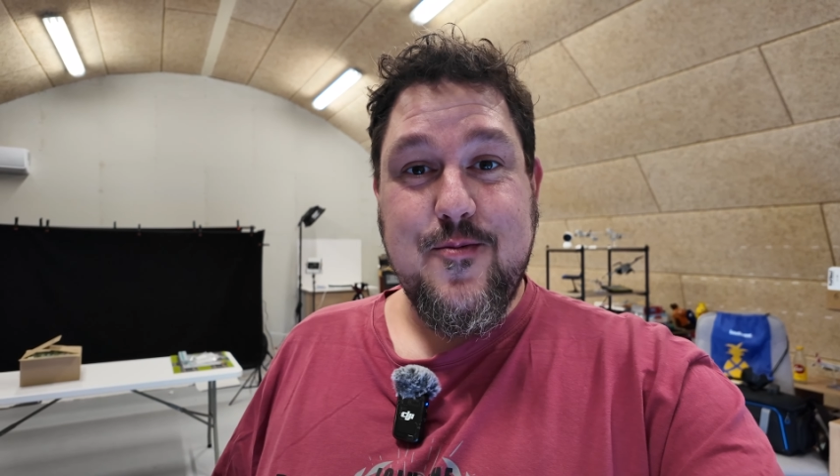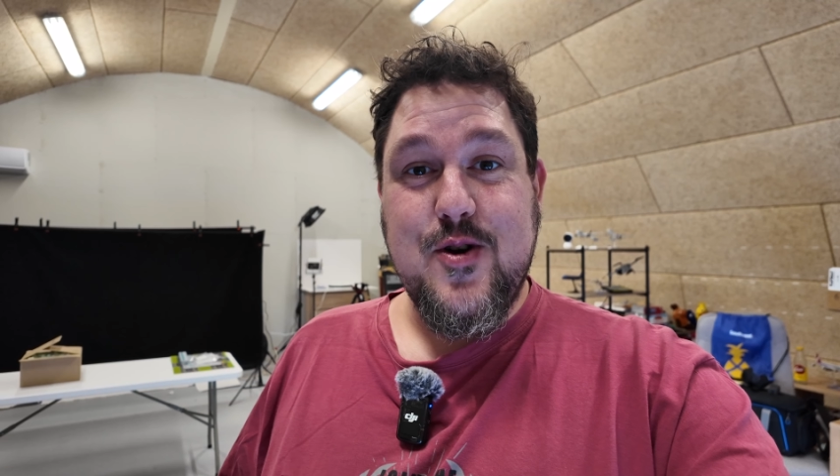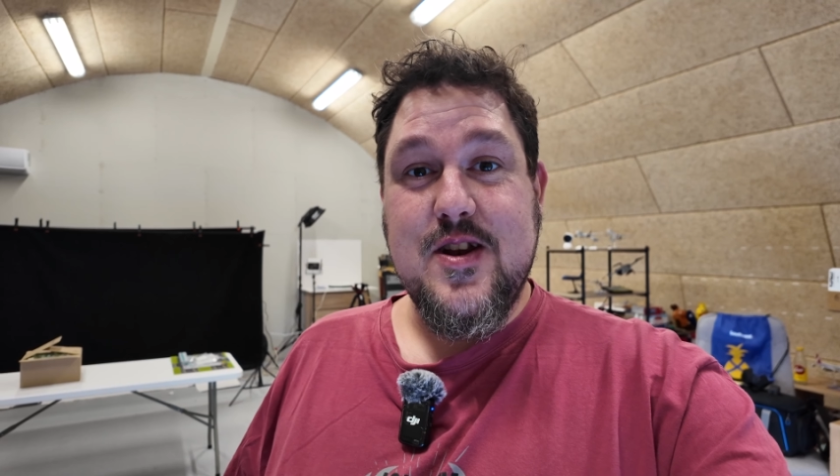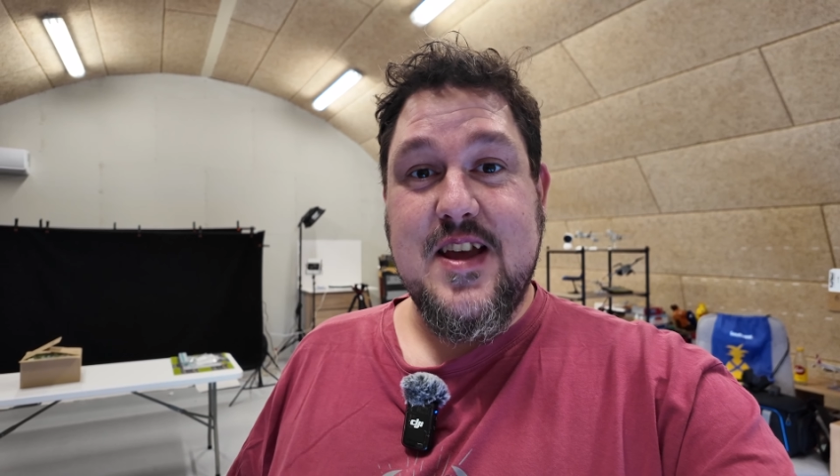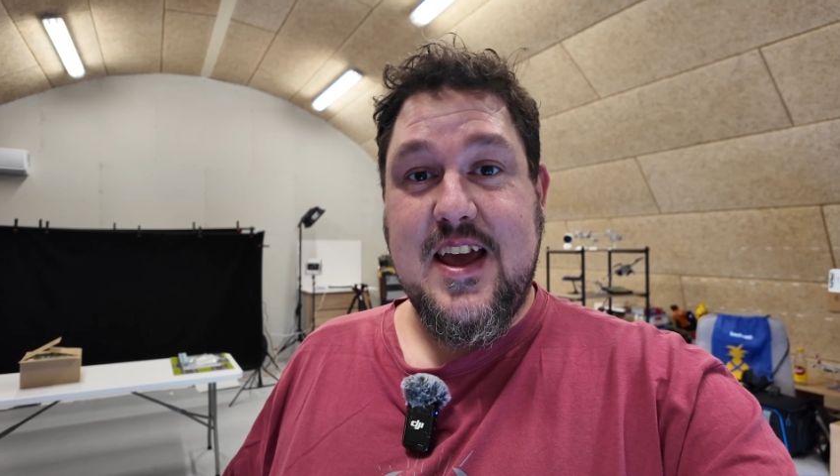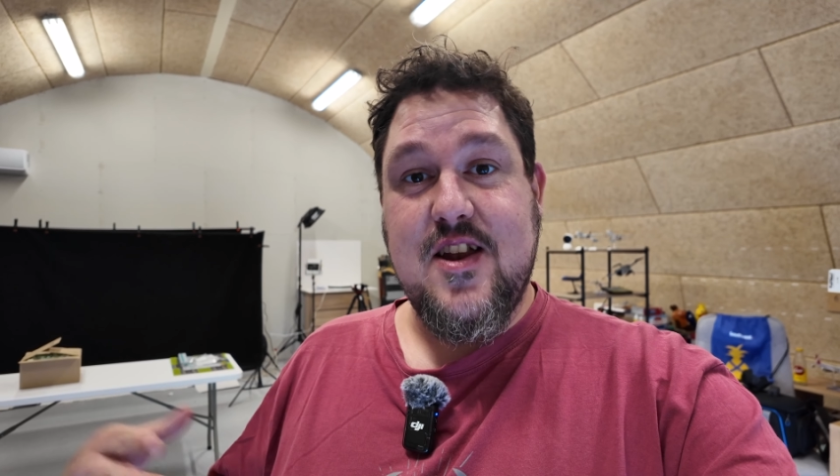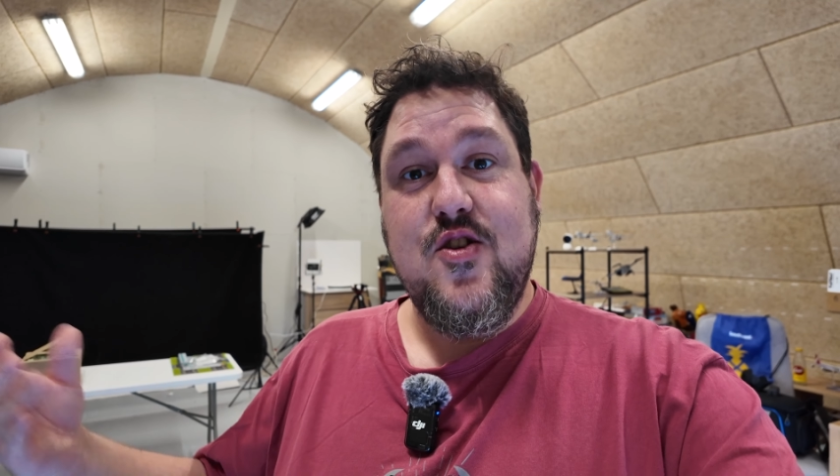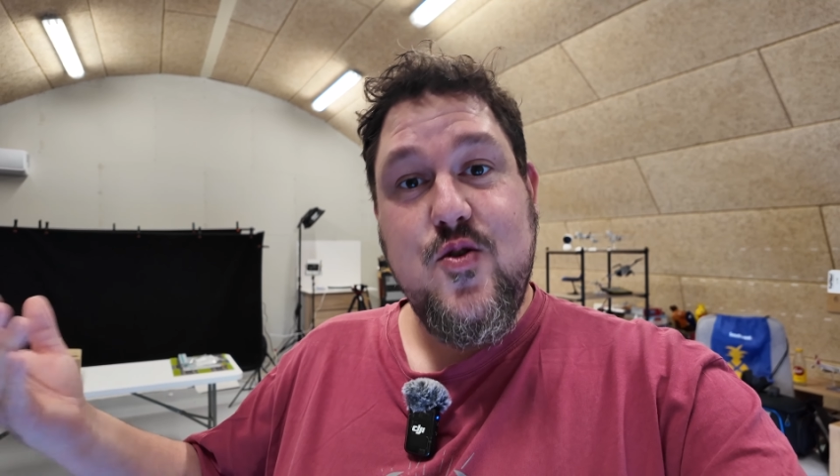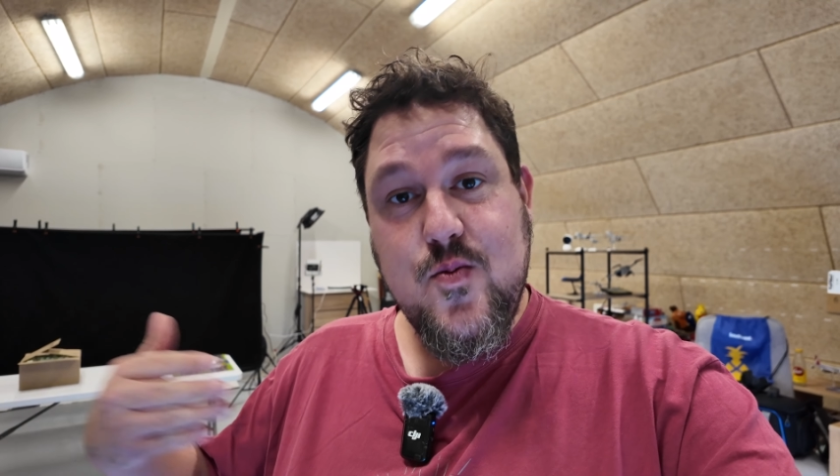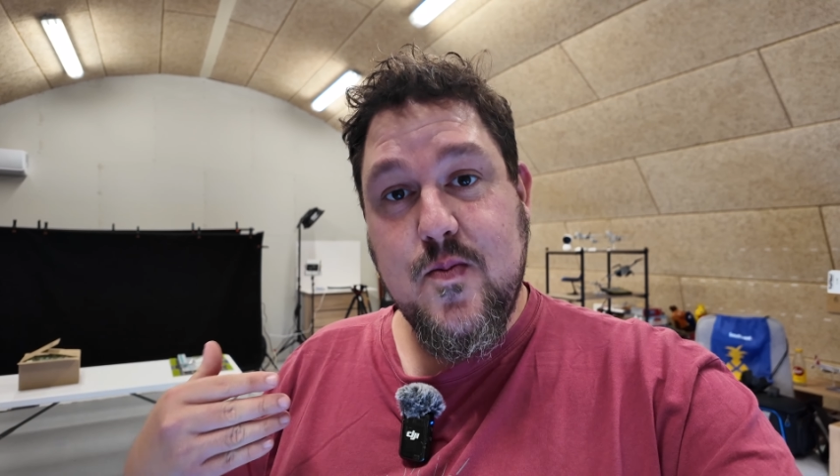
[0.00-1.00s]
wouldn't take in
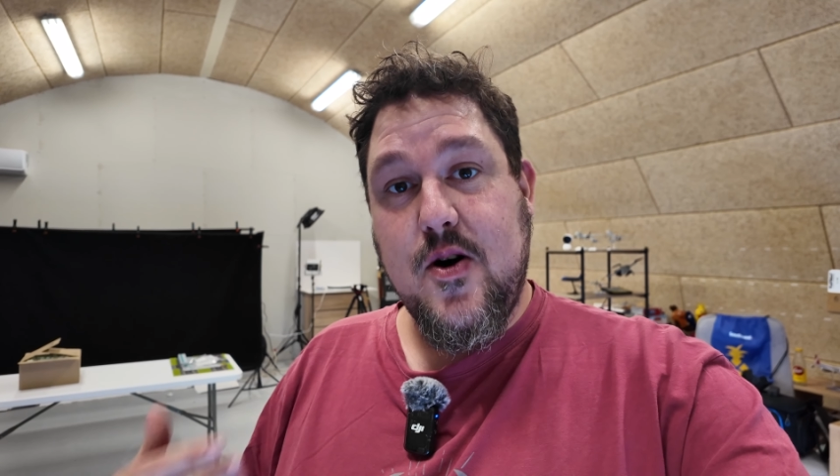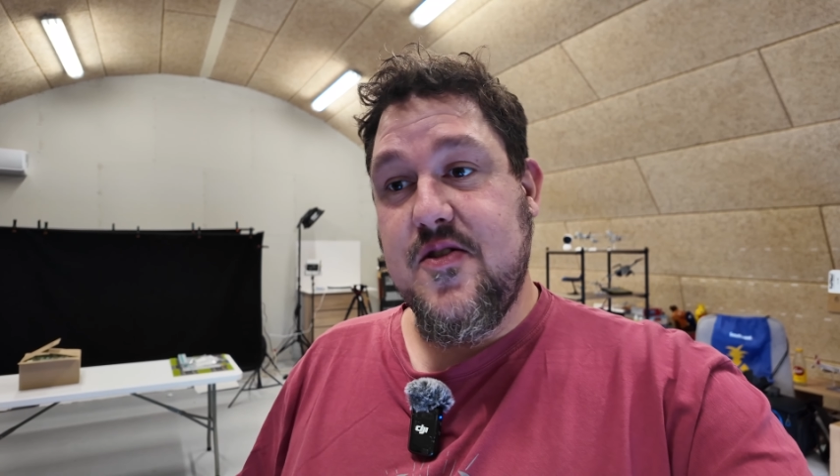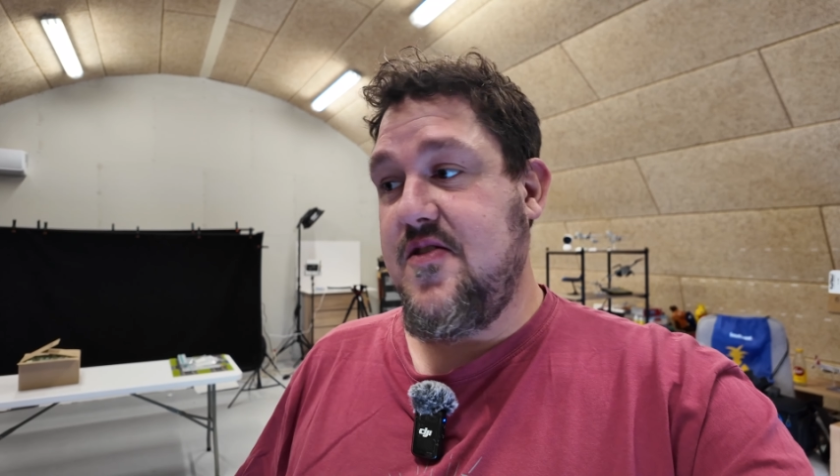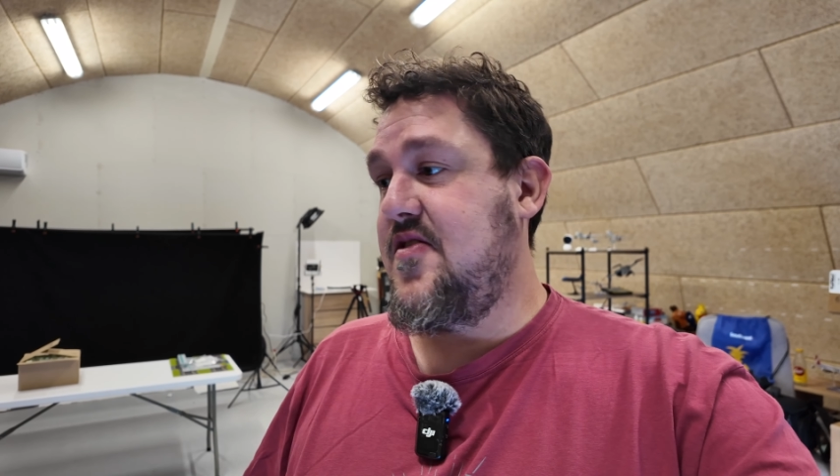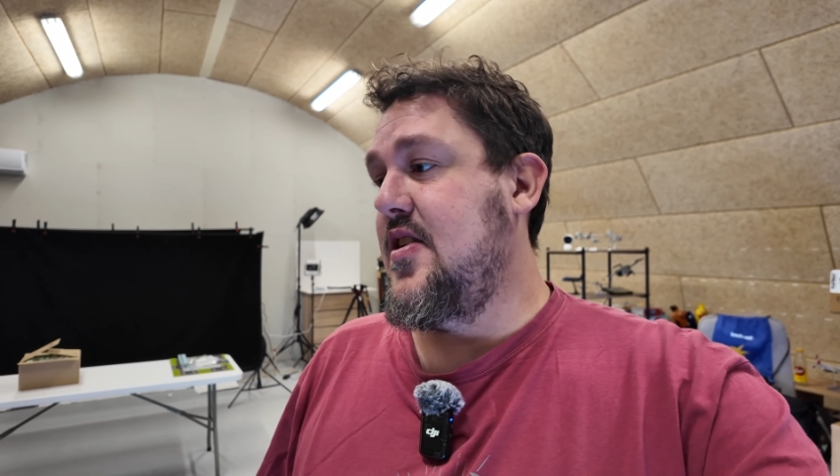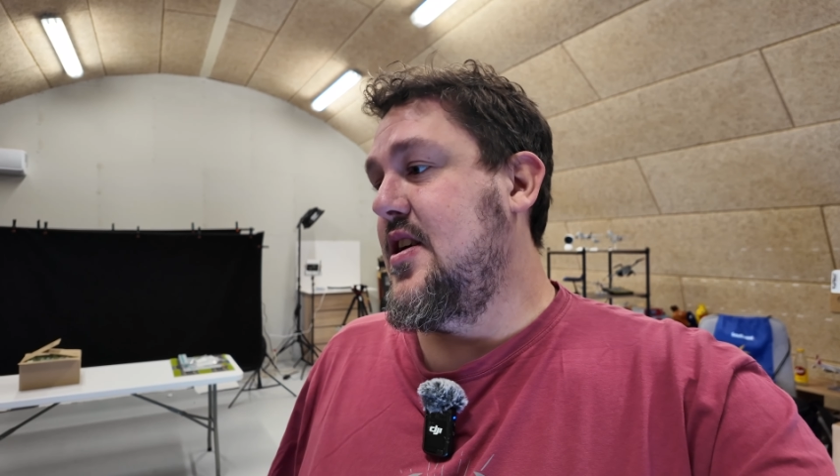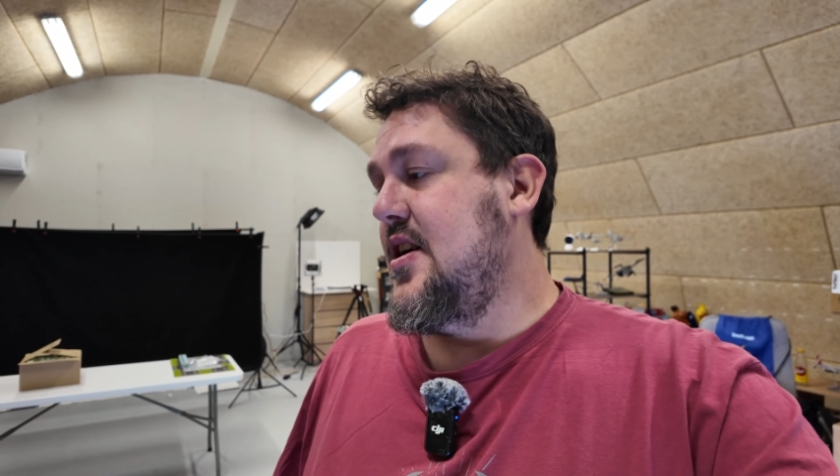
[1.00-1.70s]
new models.